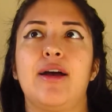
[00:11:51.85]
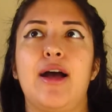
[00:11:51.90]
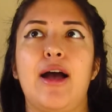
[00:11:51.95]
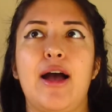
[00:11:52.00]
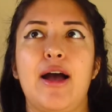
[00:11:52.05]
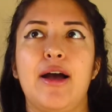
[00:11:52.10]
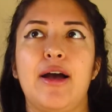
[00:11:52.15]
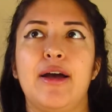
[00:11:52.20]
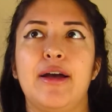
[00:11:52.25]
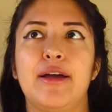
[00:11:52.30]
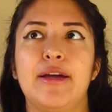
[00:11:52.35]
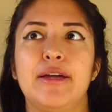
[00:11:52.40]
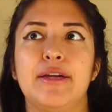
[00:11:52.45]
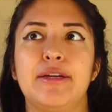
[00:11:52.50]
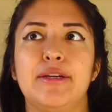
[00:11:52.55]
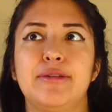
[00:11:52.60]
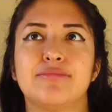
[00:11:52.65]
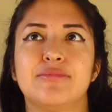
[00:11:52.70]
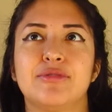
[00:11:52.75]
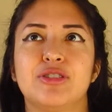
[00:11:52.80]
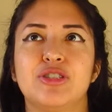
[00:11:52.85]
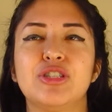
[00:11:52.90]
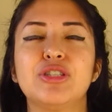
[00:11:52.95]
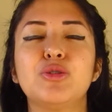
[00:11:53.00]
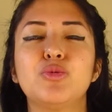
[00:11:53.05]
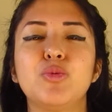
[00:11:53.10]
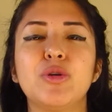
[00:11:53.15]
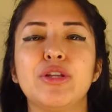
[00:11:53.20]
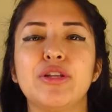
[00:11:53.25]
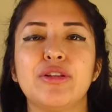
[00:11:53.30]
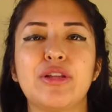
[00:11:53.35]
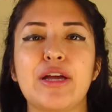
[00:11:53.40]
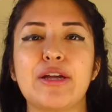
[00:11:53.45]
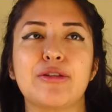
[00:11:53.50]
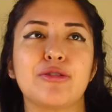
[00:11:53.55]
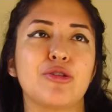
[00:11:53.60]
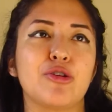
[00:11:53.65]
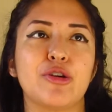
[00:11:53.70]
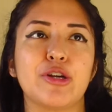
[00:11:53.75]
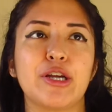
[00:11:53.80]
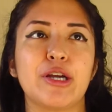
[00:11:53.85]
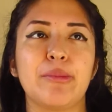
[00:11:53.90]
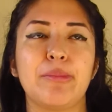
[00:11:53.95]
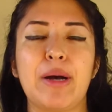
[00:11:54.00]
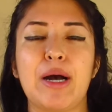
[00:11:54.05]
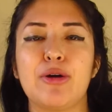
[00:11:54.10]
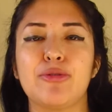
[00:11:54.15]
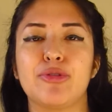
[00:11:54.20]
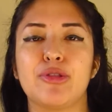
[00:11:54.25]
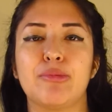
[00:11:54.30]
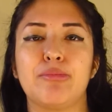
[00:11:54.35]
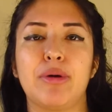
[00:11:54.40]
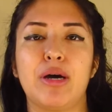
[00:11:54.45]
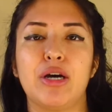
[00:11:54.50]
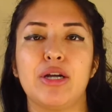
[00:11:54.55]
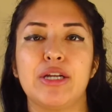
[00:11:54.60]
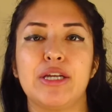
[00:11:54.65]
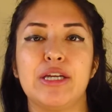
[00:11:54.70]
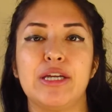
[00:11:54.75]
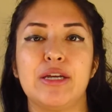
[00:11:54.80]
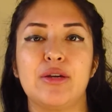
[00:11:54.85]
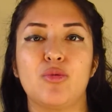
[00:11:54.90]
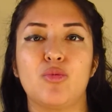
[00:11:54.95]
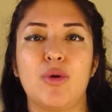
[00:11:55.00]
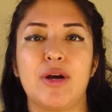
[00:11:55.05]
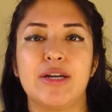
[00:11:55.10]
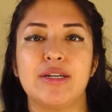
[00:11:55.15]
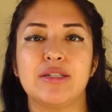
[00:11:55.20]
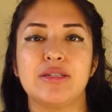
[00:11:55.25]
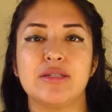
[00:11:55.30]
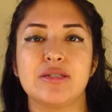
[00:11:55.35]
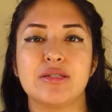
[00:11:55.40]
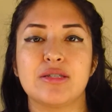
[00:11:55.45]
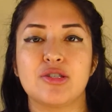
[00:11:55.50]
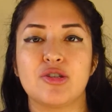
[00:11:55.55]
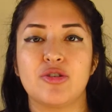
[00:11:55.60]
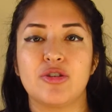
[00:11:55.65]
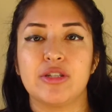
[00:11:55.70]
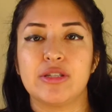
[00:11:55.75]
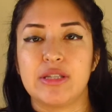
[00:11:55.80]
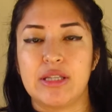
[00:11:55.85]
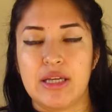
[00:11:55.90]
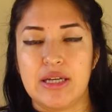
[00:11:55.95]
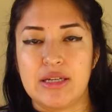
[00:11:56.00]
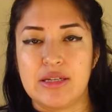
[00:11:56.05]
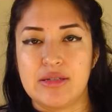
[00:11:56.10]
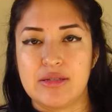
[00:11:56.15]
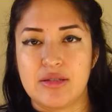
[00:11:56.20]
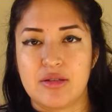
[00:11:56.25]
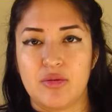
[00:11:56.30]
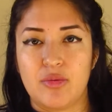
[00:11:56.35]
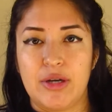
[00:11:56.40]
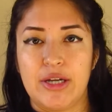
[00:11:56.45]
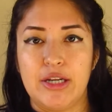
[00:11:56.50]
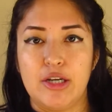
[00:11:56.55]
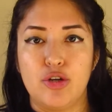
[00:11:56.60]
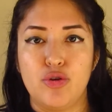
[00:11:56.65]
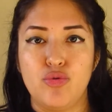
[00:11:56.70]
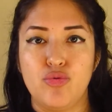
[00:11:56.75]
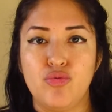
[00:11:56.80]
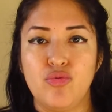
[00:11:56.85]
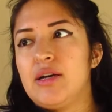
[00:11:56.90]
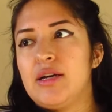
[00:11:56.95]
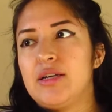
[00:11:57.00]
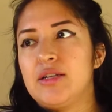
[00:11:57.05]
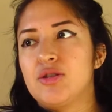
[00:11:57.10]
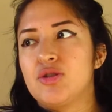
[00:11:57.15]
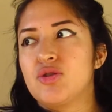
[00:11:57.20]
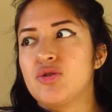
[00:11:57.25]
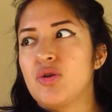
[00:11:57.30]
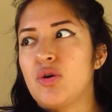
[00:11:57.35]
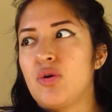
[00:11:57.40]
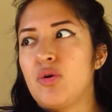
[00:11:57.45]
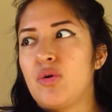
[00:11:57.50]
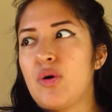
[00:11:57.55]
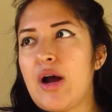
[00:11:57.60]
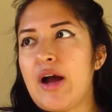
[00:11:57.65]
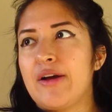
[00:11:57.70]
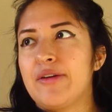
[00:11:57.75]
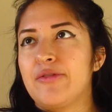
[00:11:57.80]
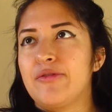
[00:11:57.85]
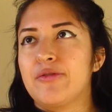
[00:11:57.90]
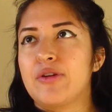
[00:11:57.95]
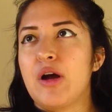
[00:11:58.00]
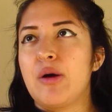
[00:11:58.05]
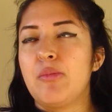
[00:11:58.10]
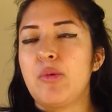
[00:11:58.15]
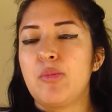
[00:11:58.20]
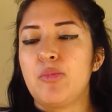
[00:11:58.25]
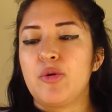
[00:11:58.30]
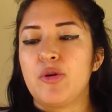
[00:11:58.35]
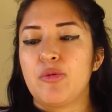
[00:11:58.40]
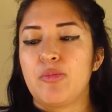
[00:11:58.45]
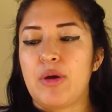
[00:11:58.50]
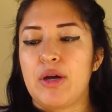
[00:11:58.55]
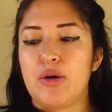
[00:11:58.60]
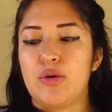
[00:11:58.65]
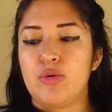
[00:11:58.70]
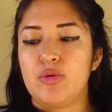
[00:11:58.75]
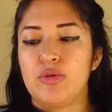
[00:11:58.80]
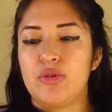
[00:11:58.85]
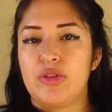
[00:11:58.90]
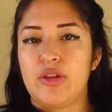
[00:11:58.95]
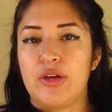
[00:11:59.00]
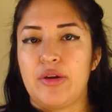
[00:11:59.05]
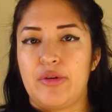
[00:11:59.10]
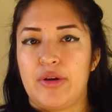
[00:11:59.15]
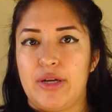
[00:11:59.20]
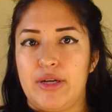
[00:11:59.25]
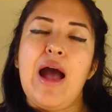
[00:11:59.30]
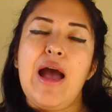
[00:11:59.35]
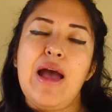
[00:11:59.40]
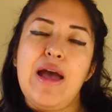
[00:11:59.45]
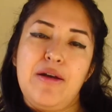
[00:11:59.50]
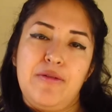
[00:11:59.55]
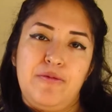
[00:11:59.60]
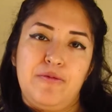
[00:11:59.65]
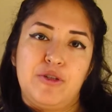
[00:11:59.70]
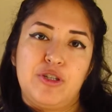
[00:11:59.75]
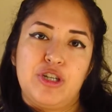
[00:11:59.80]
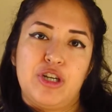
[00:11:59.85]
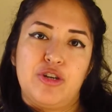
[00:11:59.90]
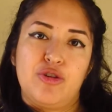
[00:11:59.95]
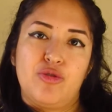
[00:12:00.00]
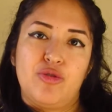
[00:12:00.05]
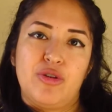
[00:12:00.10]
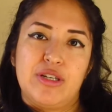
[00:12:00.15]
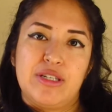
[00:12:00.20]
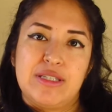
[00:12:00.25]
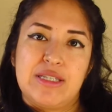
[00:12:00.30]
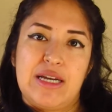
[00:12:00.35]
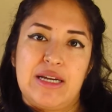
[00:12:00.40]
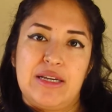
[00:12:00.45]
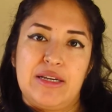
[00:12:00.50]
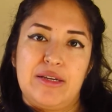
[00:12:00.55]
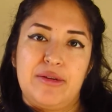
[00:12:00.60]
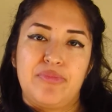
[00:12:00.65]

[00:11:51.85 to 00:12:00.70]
I just really like learning about the body and why it does certain things the way it do. And so I've come up with my own theory. I have general anxiety.